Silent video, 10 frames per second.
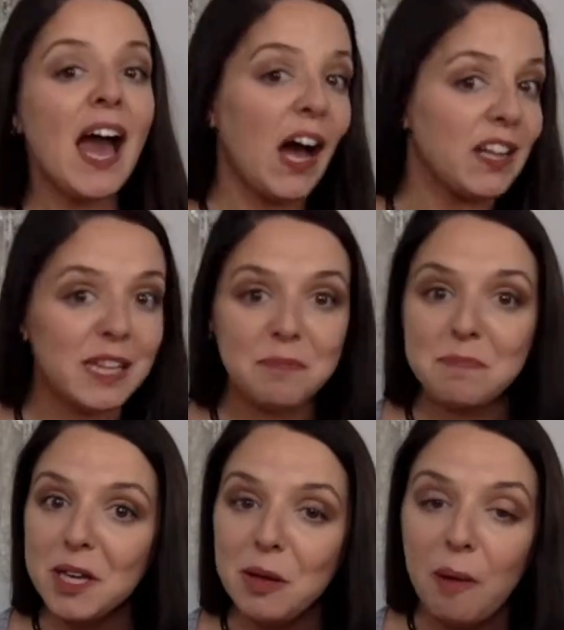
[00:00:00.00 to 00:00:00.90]
healthy
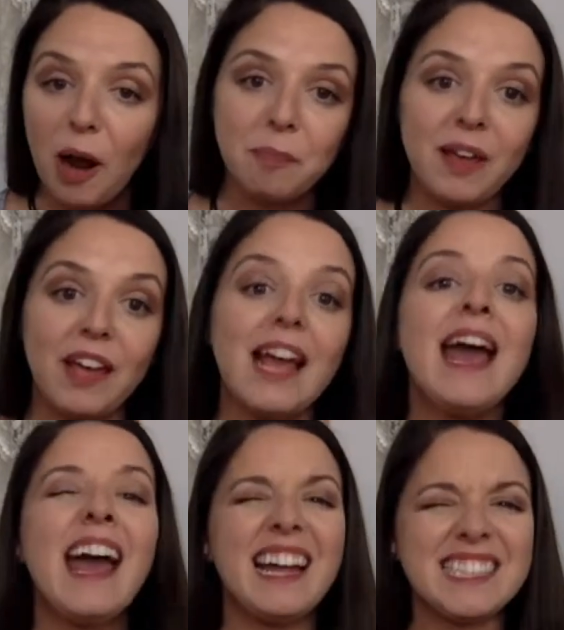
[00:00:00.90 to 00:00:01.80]
meal prepping,
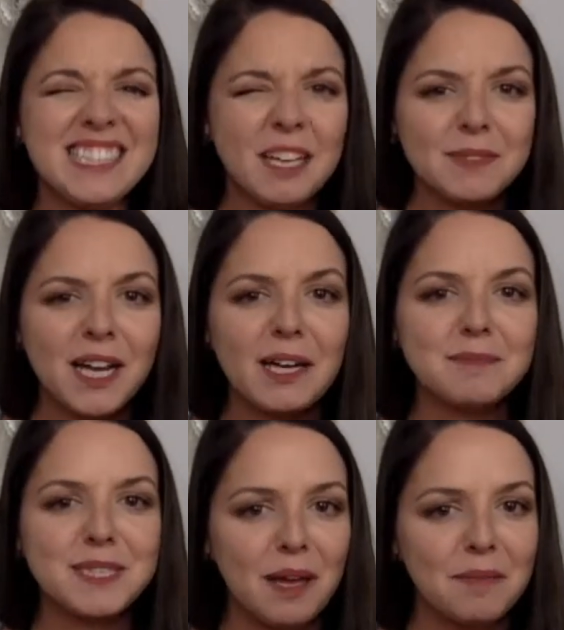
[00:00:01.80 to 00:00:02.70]
and
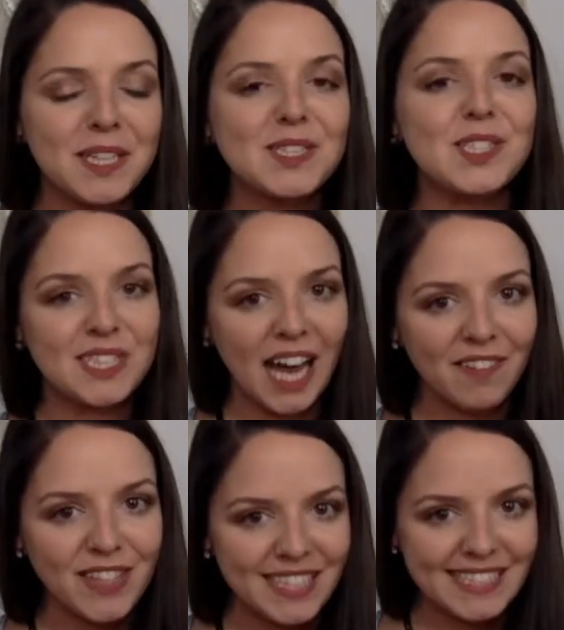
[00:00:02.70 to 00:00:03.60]
sometimes that means just
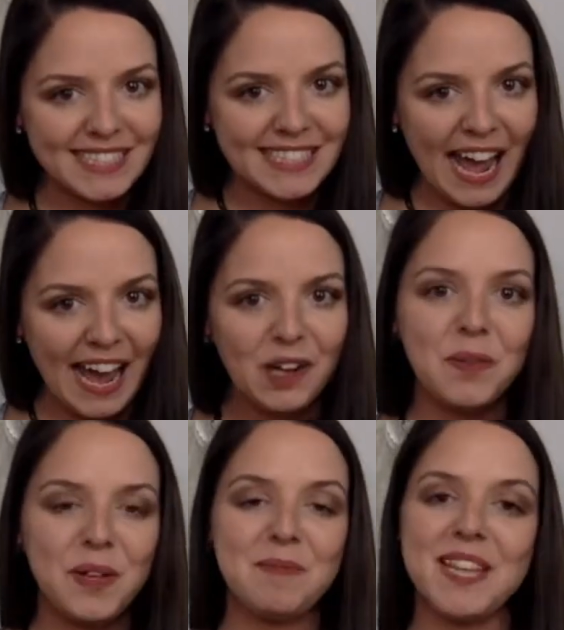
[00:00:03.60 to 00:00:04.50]
having a snack
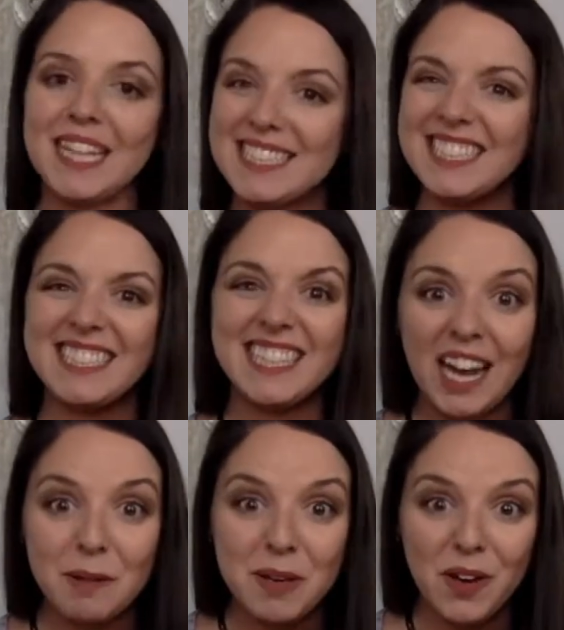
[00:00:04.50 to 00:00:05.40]
with me that's going to
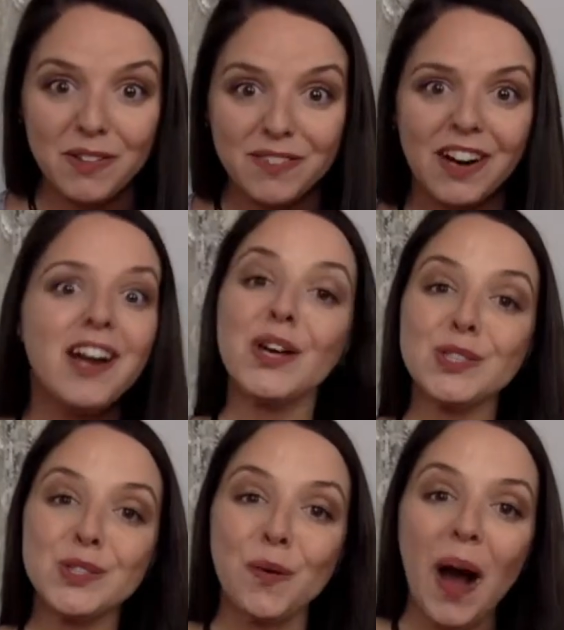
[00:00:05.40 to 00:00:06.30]
tide me over
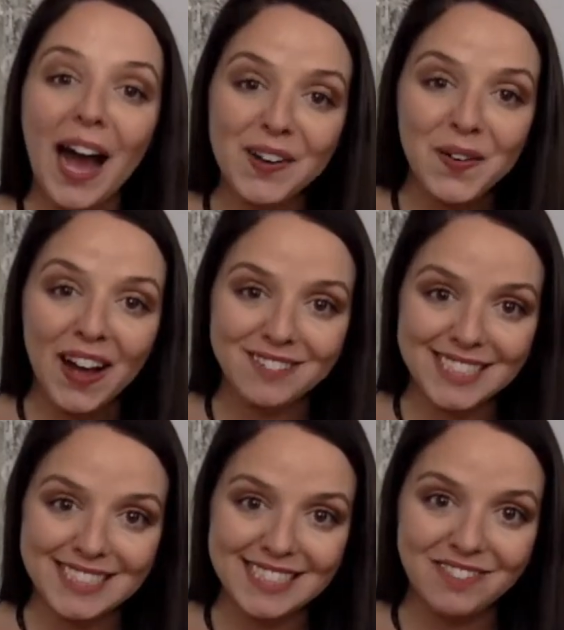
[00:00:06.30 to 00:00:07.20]
so I don't have
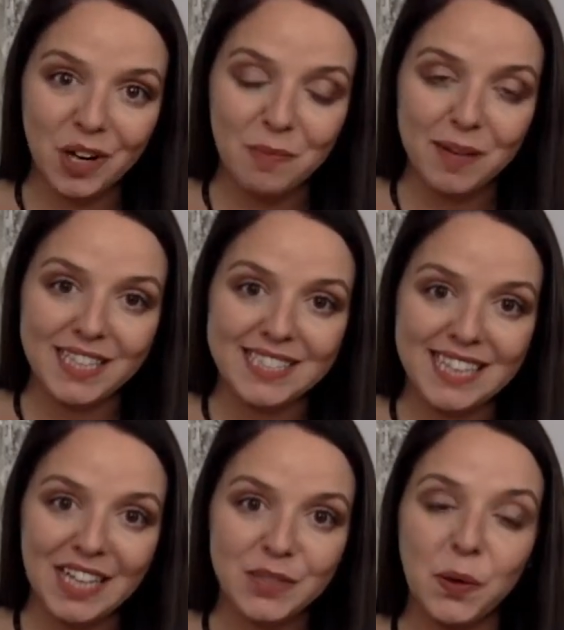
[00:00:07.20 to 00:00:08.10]
to derail my
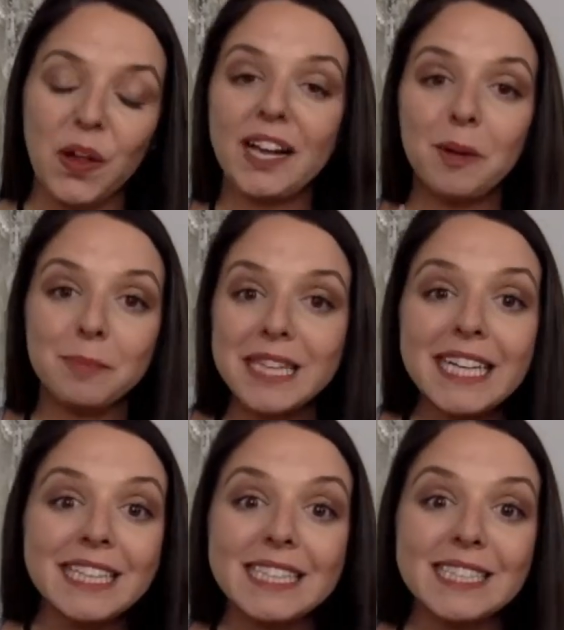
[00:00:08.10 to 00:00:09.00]
schedule and
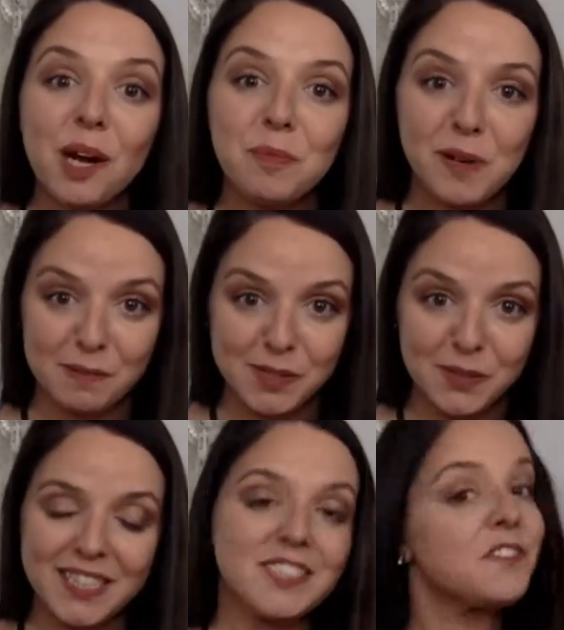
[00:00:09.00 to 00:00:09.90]
completely stop what I'm
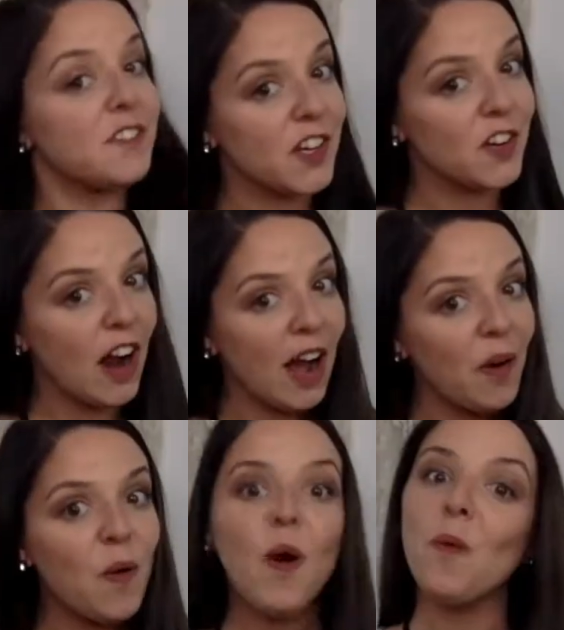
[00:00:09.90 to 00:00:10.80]
doing to figure
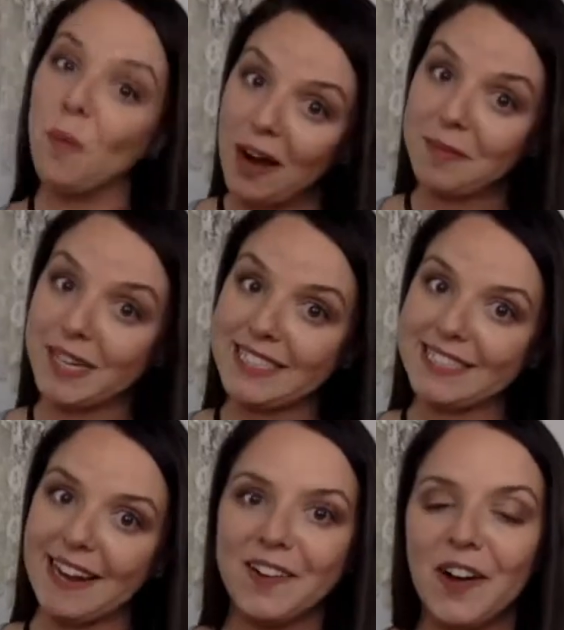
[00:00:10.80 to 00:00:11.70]
out what I'm going to
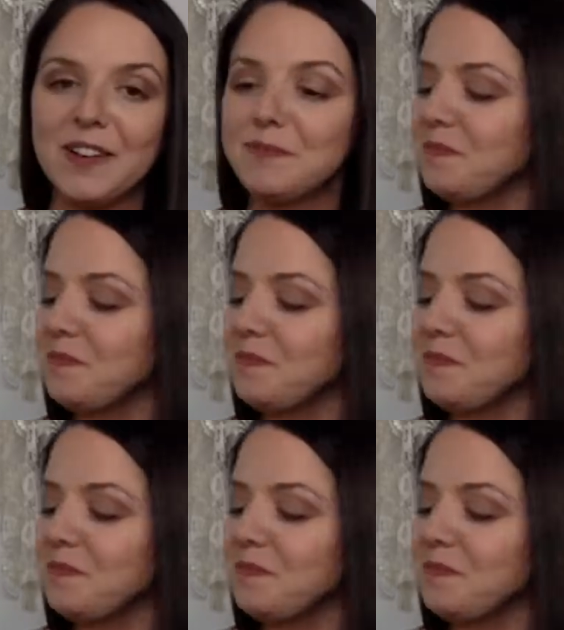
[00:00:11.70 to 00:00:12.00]
snack on.